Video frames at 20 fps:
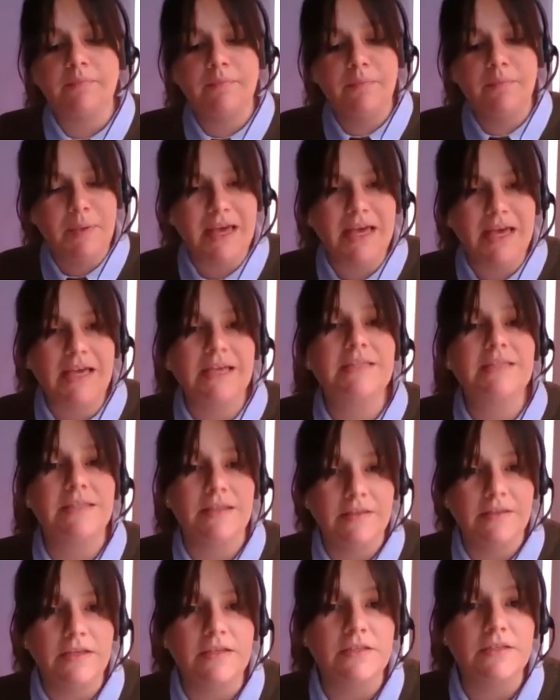based
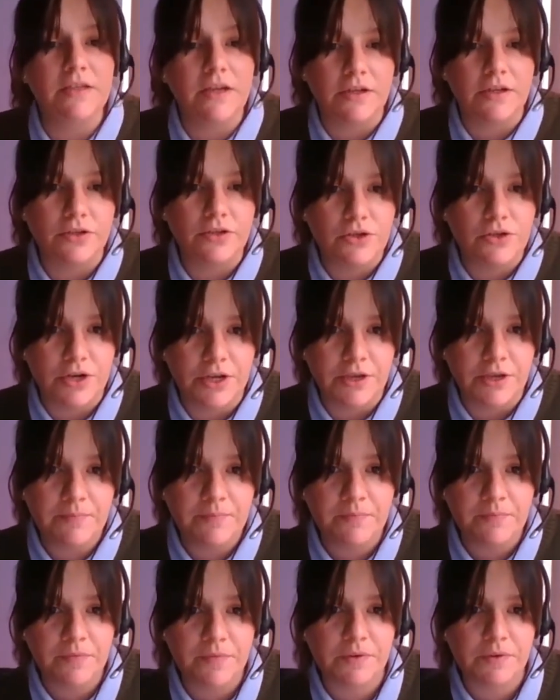in this country,
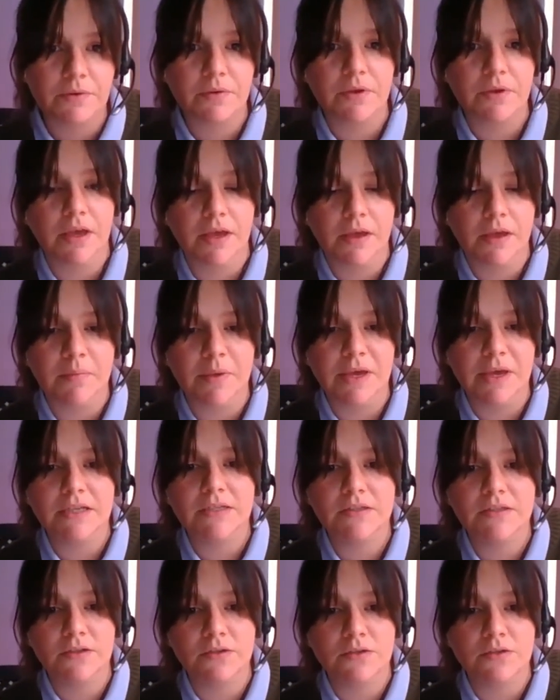okay,
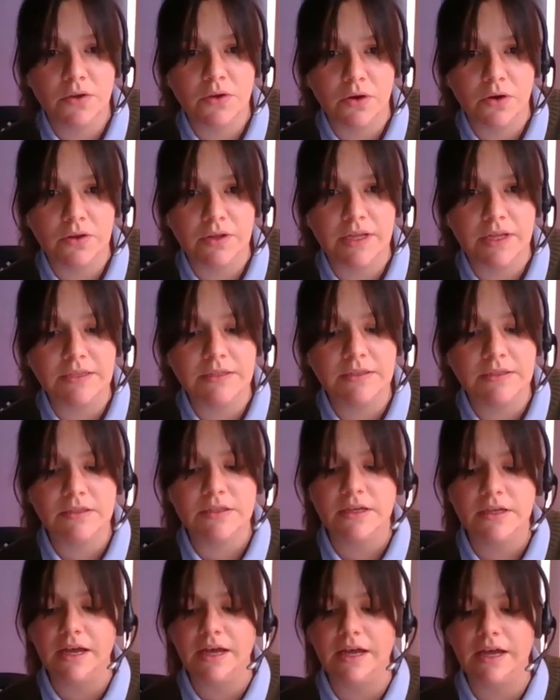based in Scotland,
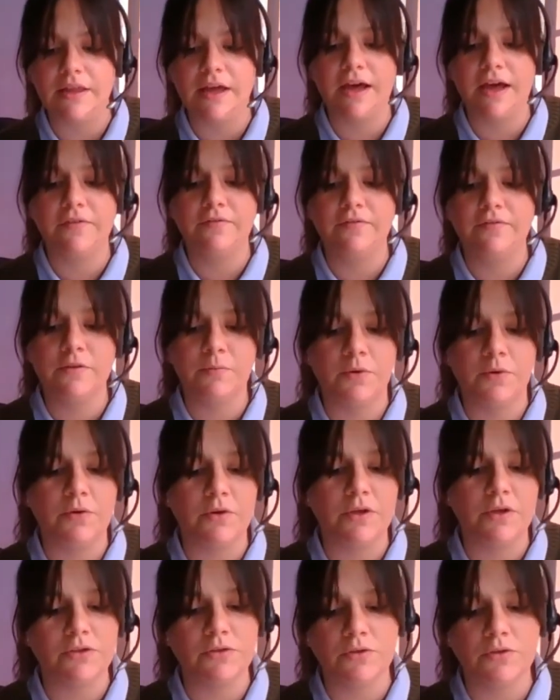and I've
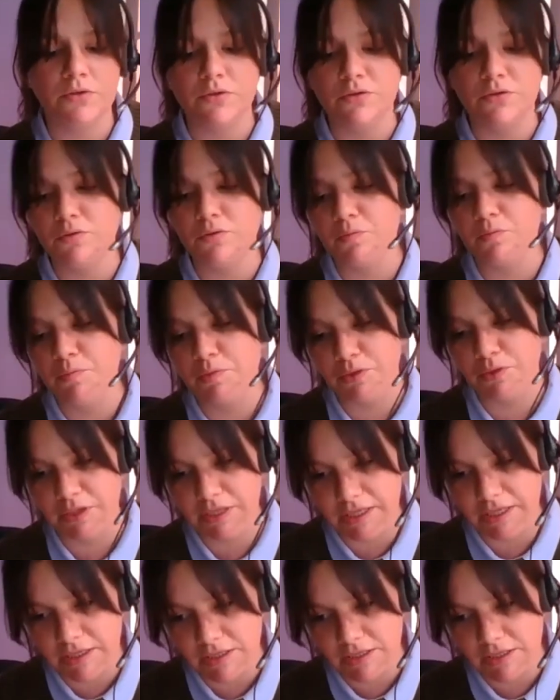spoken to
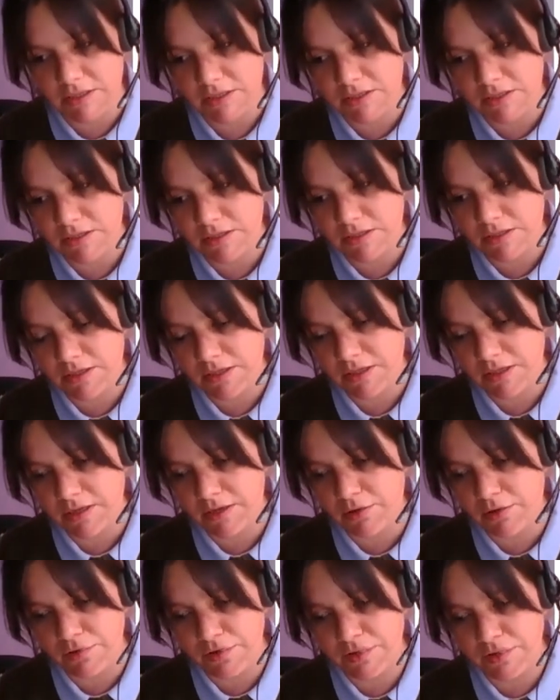police
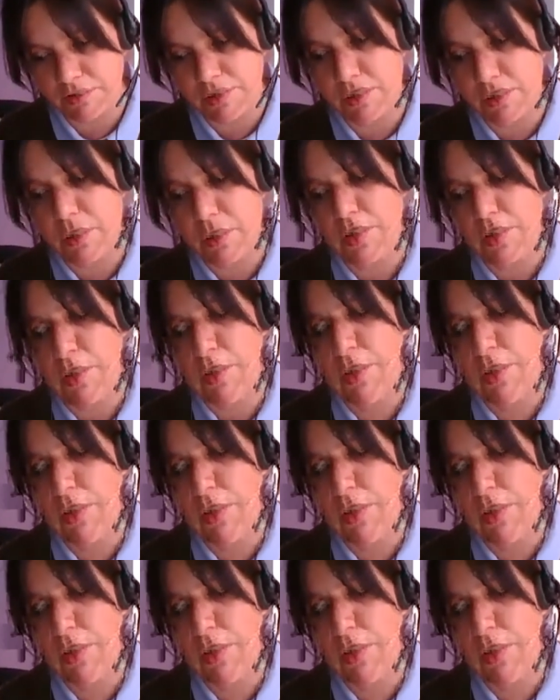officers,